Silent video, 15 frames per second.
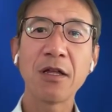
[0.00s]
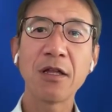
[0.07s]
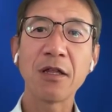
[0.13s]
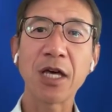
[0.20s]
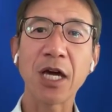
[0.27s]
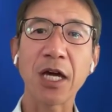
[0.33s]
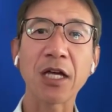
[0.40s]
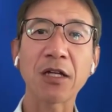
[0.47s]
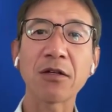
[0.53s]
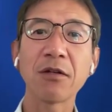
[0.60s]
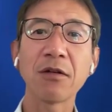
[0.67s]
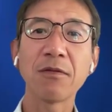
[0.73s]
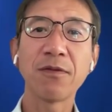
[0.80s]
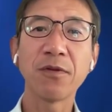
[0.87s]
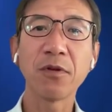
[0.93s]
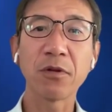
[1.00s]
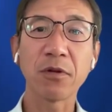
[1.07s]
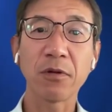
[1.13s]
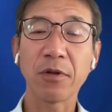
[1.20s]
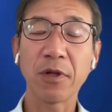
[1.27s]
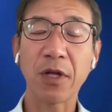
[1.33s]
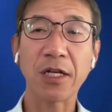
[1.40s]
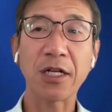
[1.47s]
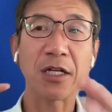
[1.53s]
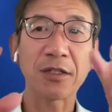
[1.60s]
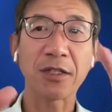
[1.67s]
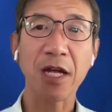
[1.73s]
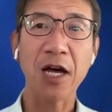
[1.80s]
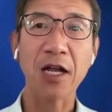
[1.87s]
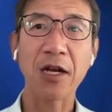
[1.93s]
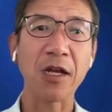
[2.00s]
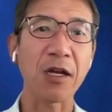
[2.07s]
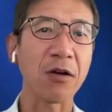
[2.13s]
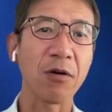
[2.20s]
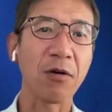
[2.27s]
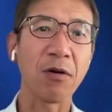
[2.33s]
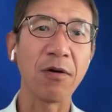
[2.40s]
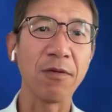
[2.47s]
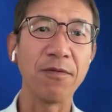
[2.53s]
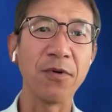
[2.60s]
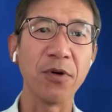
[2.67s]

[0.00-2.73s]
they get full understanding of